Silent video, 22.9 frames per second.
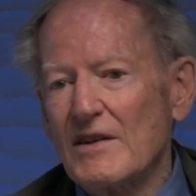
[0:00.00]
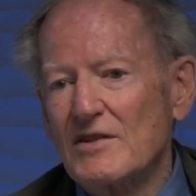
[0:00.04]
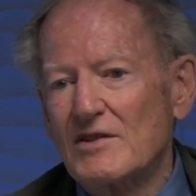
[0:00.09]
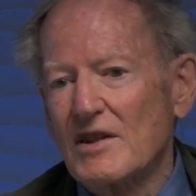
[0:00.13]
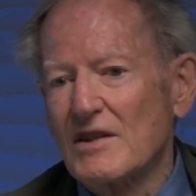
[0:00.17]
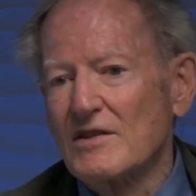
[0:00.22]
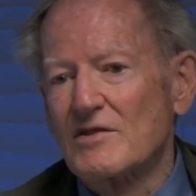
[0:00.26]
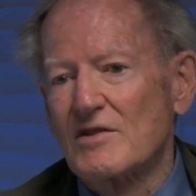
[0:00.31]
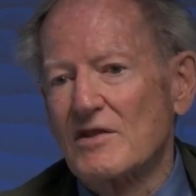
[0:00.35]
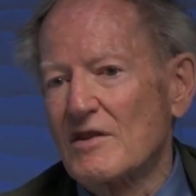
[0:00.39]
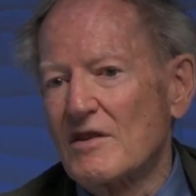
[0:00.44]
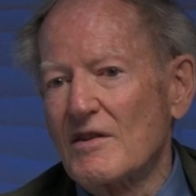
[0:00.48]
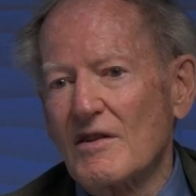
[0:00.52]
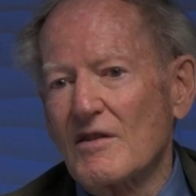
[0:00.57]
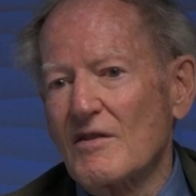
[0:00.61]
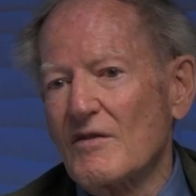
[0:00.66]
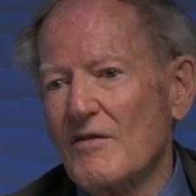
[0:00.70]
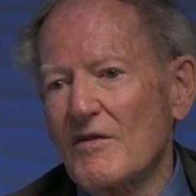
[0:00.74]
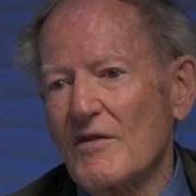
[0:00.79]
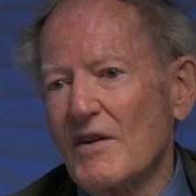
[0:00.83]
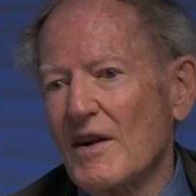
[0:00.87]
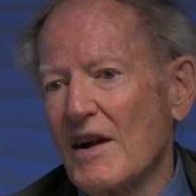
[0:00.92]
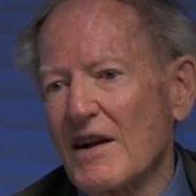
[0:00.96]
just
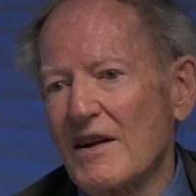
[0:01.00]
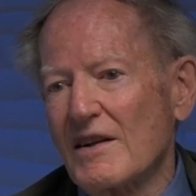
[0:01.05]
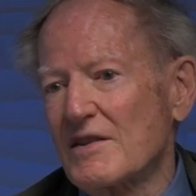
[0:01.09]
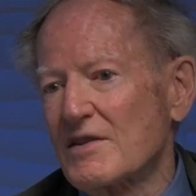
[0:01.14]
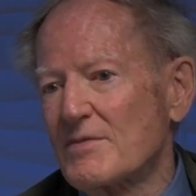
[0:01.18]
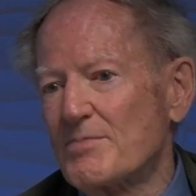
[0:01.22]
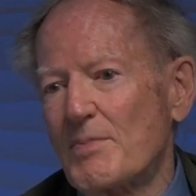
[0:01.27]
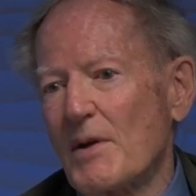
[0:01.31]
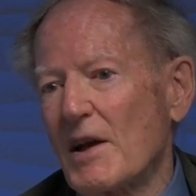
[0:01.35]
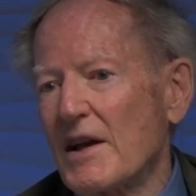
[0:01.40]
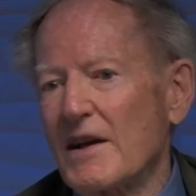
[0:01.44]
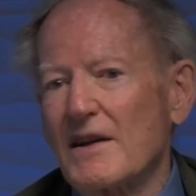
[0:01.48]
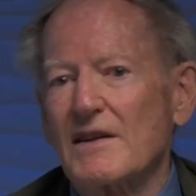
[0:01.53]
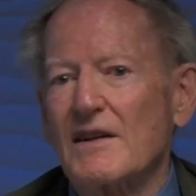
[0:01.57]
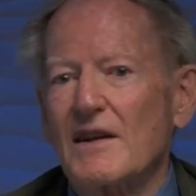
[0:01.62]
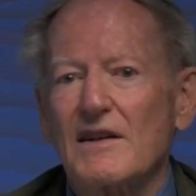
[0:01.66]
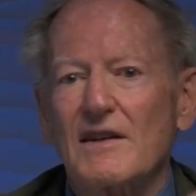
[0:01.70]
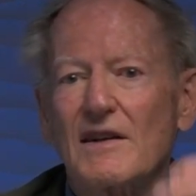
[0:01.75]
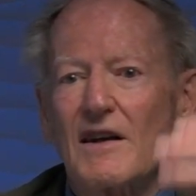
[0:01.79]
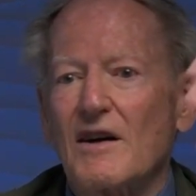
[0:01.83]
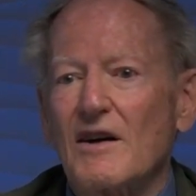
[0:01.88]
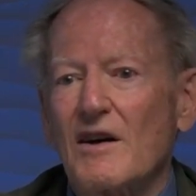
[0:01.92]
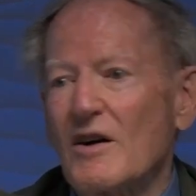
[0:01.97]

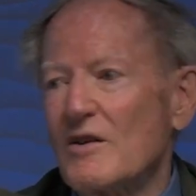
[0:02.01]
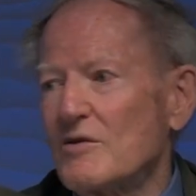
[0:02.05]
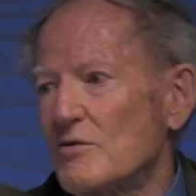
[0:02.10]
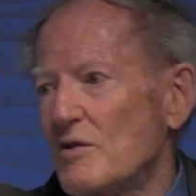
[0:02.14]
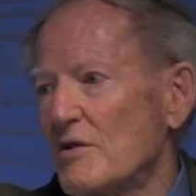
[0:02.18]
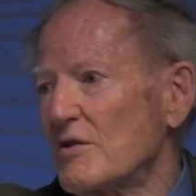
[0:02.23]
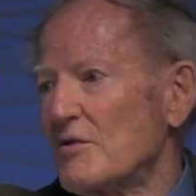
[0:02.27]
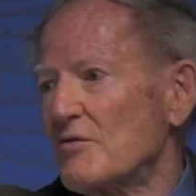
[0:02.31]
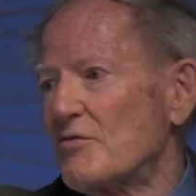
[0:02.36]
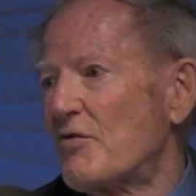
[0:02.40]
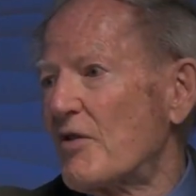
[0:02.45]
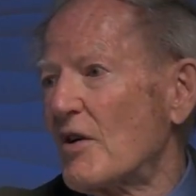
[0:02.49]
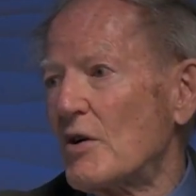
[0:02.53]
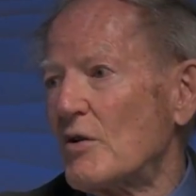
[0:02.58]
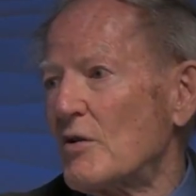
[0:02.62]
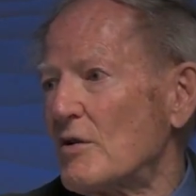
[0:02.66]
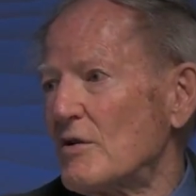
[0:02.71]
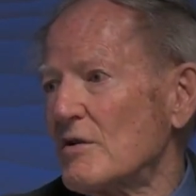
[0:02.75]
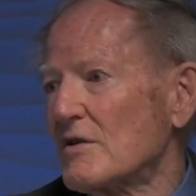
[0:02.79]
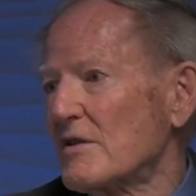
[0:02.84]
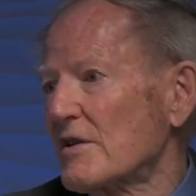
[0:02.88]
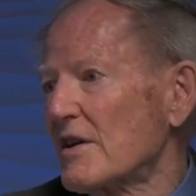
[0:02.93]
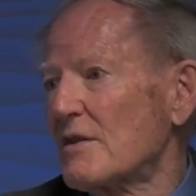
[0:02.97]
expanded
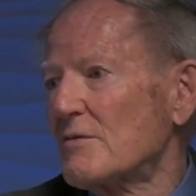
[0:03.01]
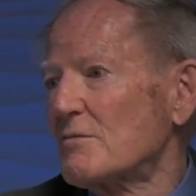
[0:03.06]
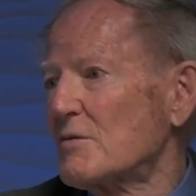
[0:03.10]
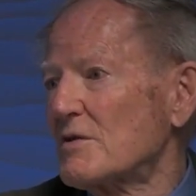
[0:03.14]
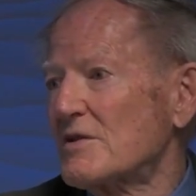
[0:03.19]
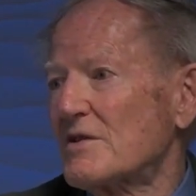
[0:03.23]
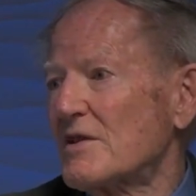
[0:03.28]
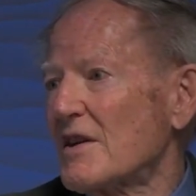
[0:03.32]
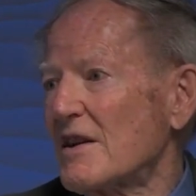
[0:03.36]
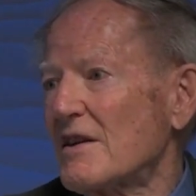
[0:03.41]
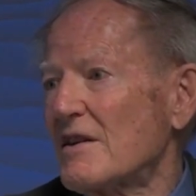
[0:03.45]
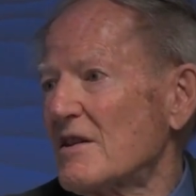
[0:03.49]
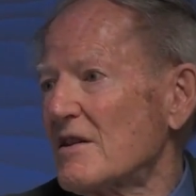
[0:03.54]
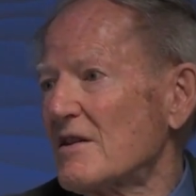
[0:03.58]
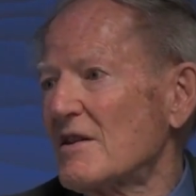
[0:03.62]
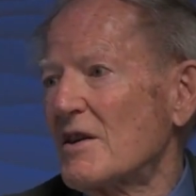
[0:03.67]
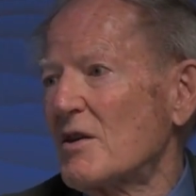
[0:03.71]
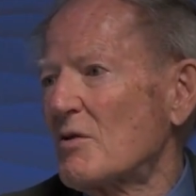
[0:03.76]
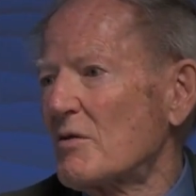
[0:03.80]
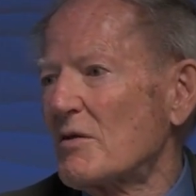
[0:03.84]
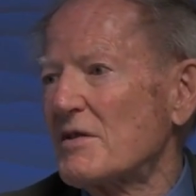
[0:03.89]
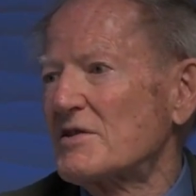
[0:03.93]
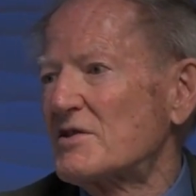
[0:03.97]
100-fold. It was,
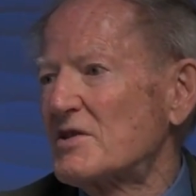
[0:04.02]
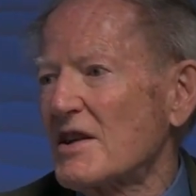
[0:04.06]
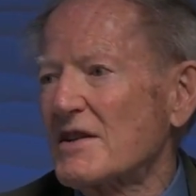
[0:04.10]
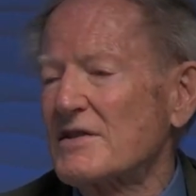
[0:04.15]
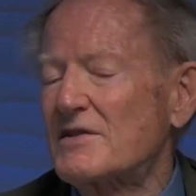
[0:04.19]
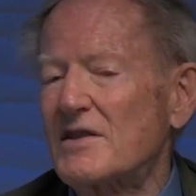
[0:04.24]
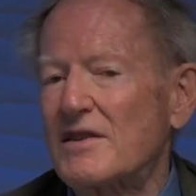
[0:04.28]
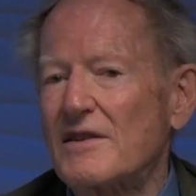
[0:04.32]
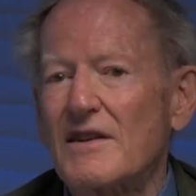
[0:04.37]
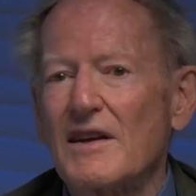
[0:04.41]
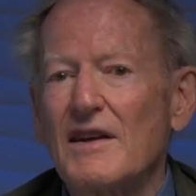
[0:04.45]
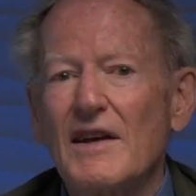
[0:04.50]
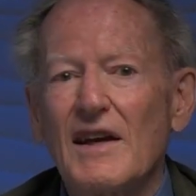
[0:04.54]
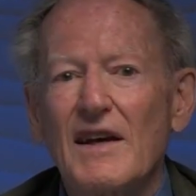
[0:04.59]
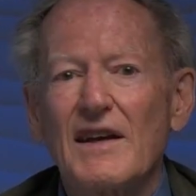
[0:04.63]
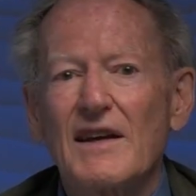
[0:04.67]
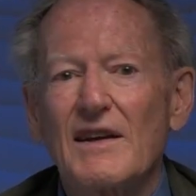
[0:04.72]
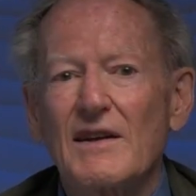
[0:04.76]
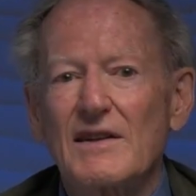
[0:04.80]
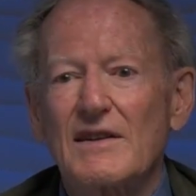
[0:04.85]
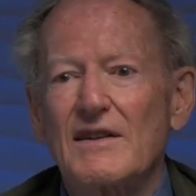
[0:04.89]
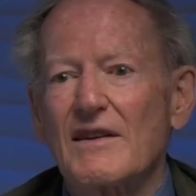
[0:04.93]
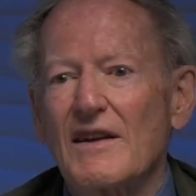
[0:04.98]
it's just,
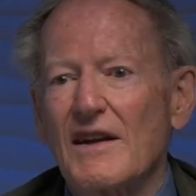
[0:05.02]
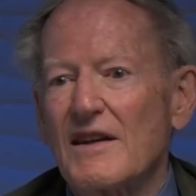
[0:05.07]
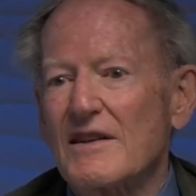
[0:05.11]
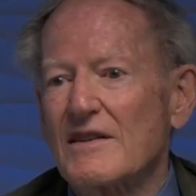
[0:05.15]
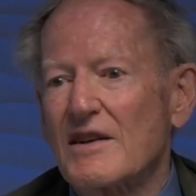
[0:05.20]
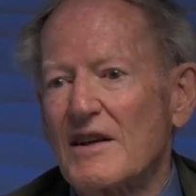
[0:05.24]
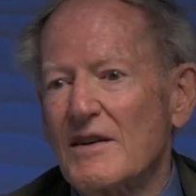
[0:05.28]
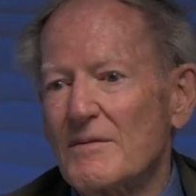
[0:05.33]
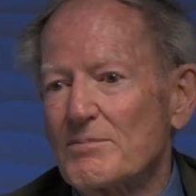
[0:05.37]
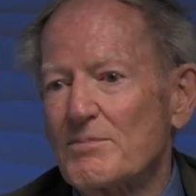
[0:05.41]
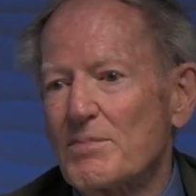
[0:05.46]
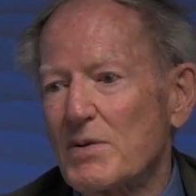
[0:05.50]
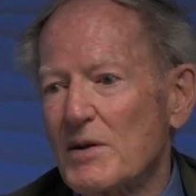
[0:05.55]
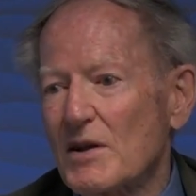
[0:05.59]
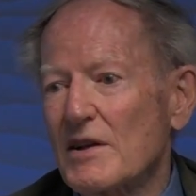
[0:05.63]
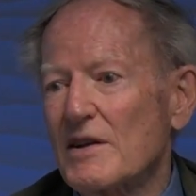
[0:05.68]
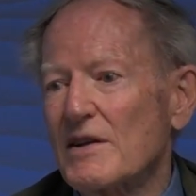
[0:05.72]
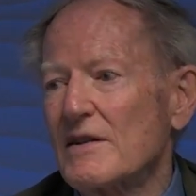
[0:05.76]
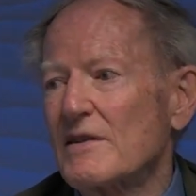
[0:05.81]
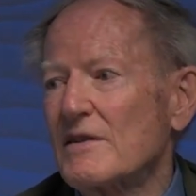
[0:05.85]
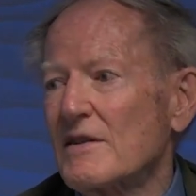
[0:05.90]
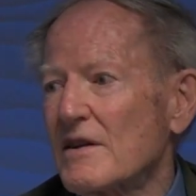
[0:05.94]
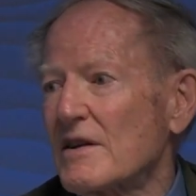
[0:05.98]
it
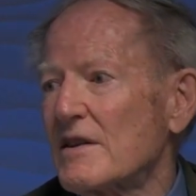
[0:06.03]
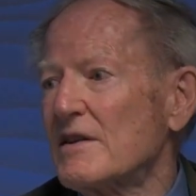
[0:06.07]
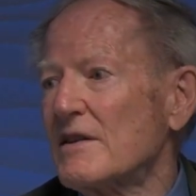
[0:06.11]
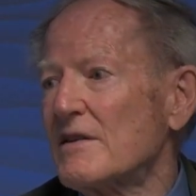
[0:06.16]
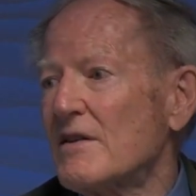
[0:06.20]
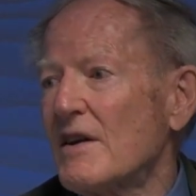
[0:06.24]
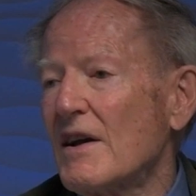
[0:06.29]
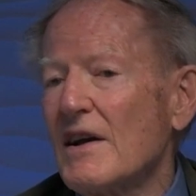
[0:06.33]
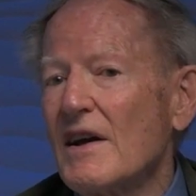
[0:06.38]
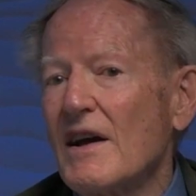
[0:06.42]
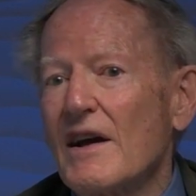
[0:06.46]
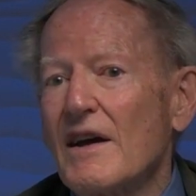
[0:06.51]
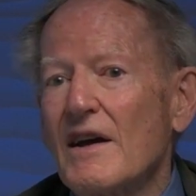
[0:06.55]
completely